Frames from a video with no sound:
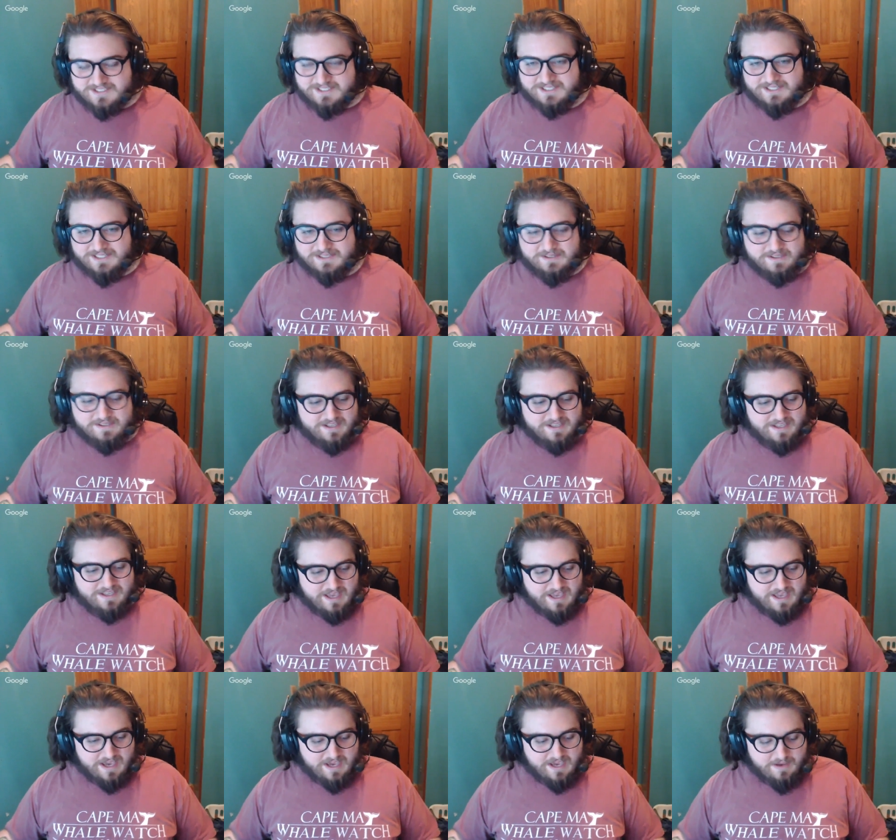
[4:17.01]
You know,
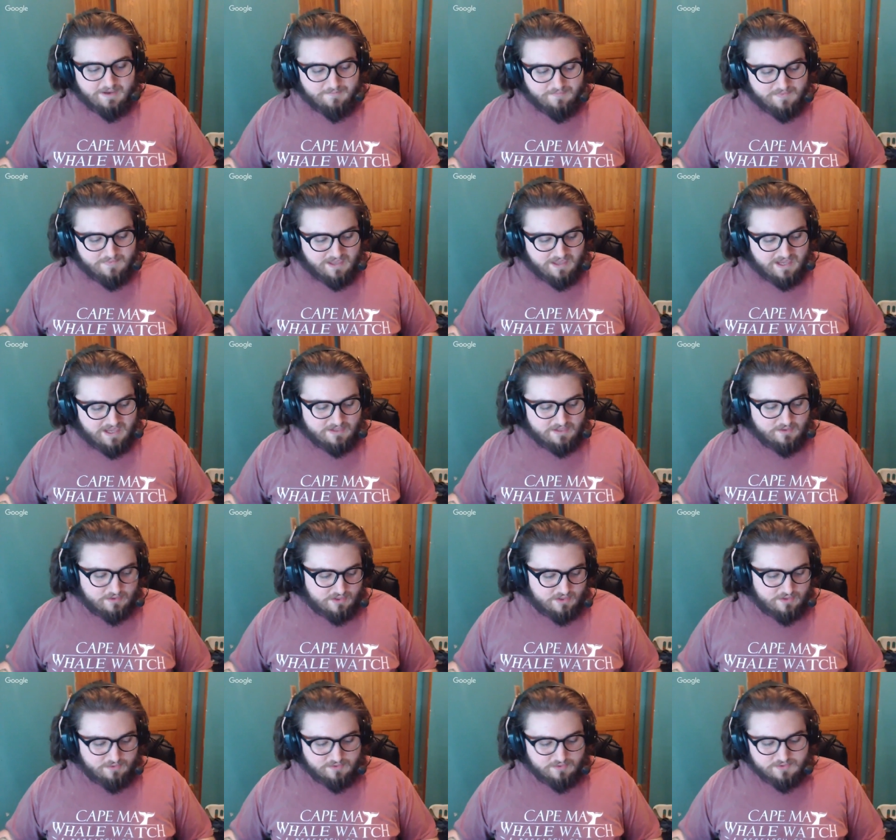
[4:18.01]
um, and you'll
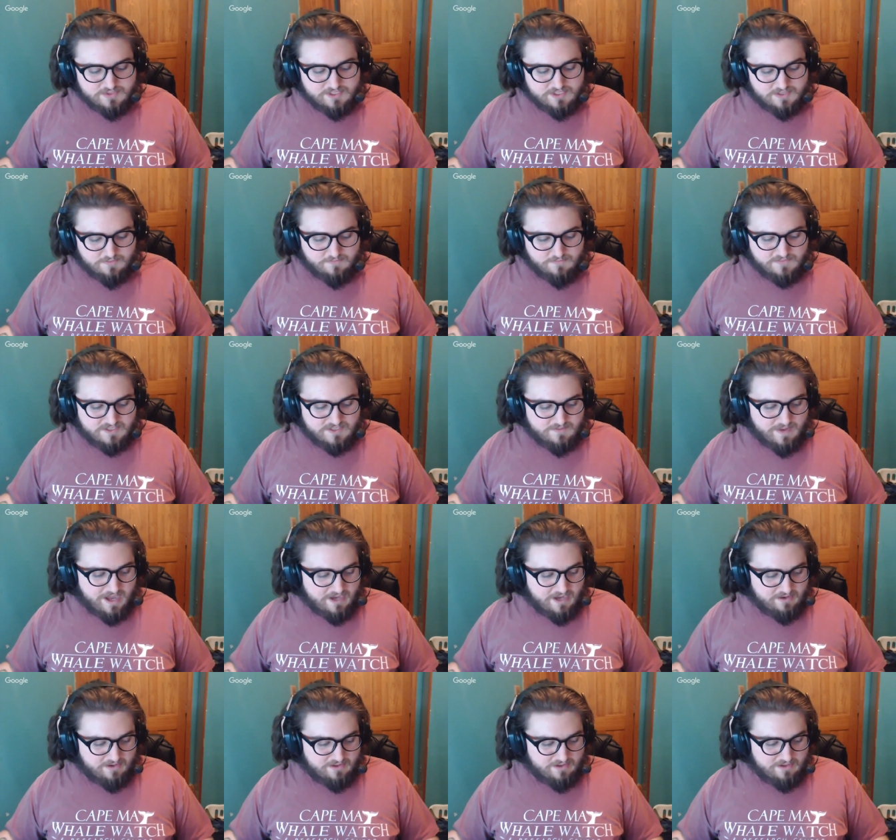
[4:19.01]
go through some some
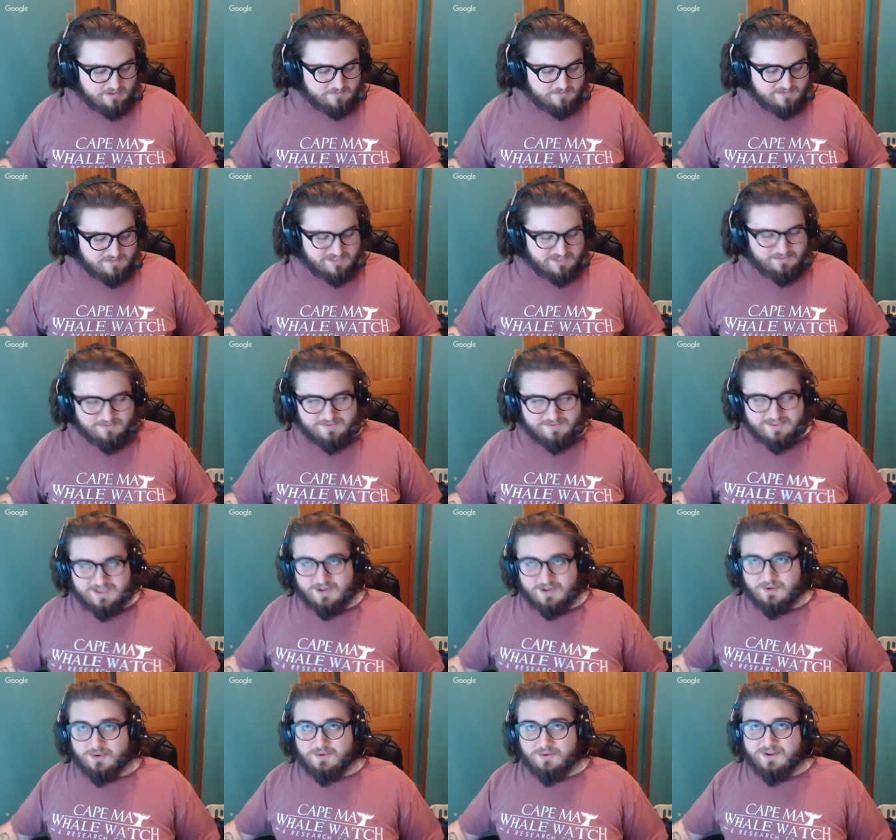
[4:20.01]
algorithms. The
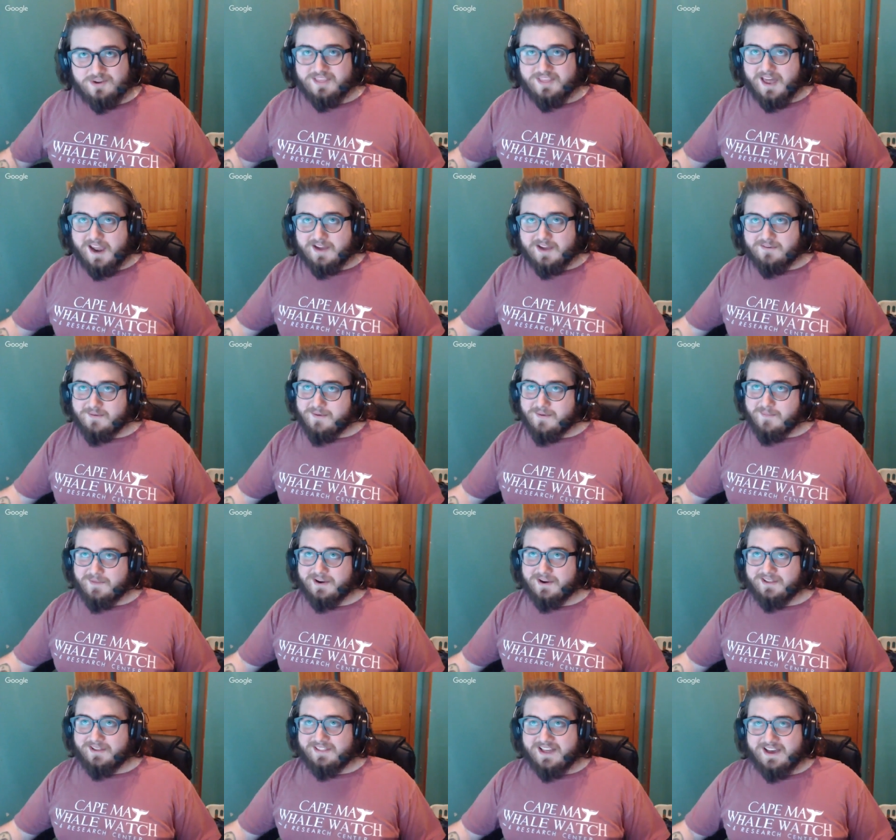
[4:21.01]
the cool one that I
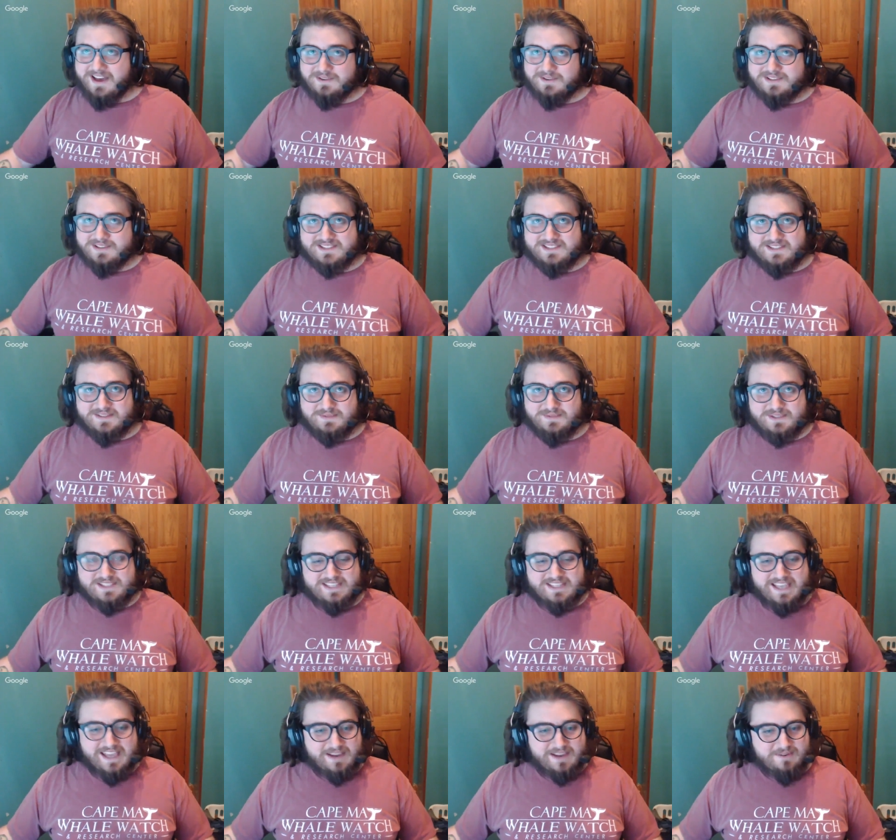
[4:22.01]
remember a lot was was
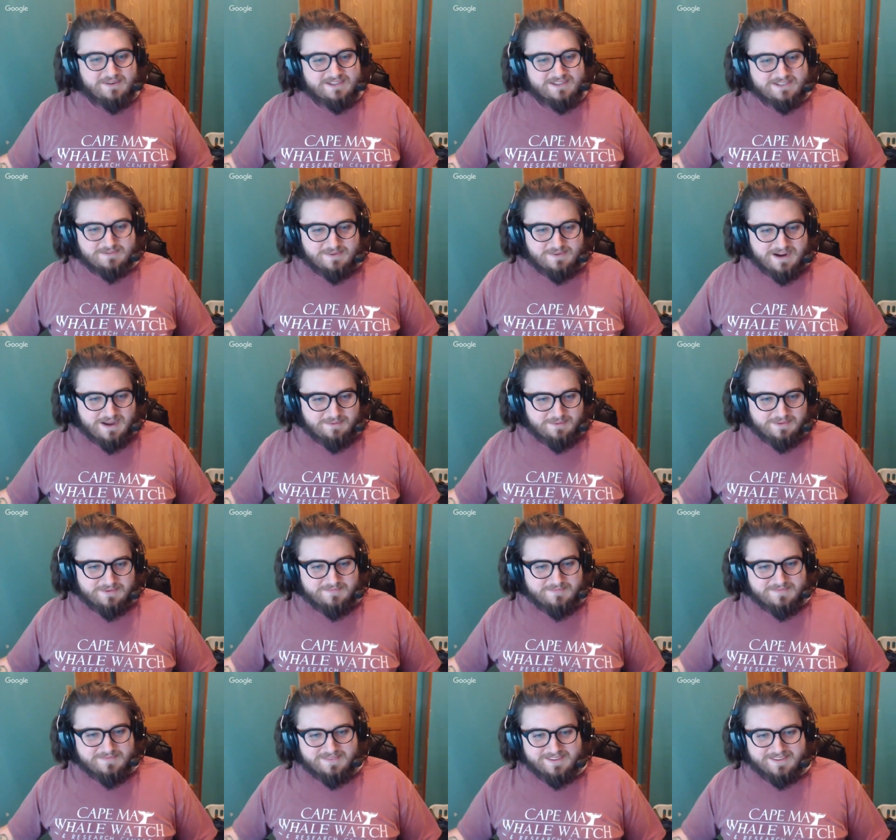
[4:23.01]
the n queens problem.